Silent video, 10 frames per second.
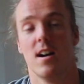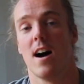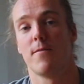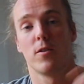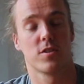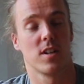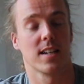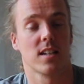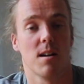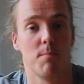I've also
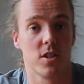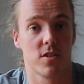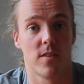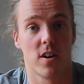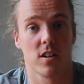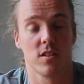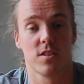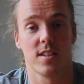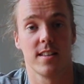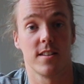linked a bunch of
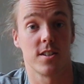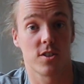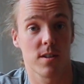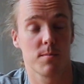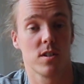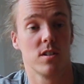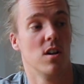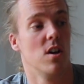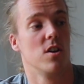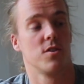articles in the description
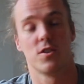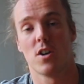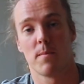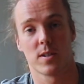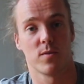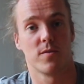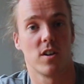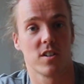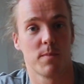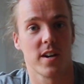to topics we've
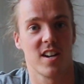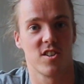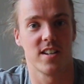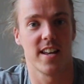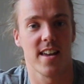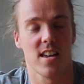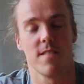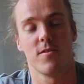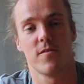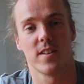talked about here today
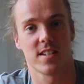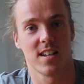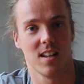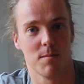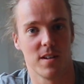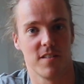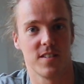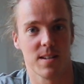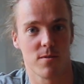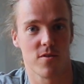if you fancy a little bit of
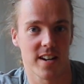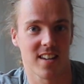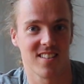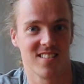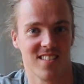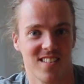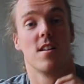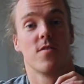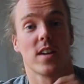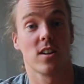deeper reading.
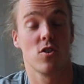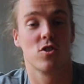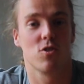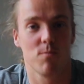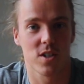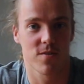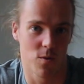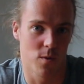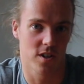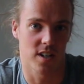Thank you so much
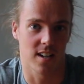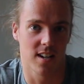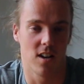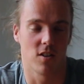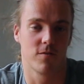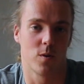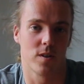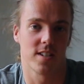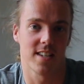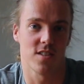for watching. I look
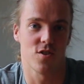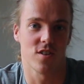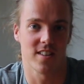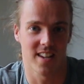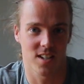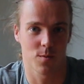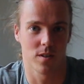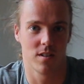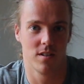forward to seeing you in the next one.